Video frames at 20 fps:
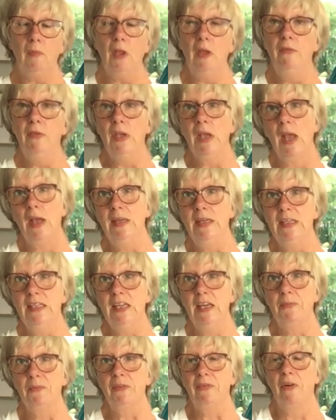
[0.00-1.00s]
if you get any
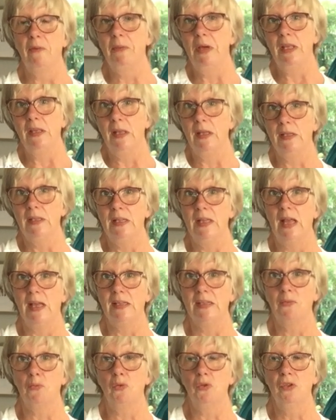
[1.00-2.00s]
tips from it then
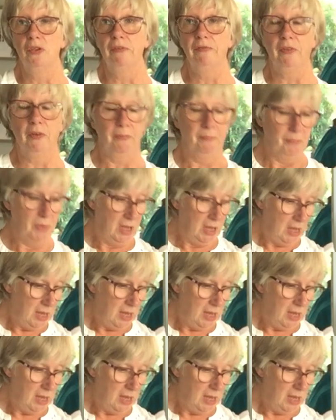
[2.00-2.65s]
that's wonderful.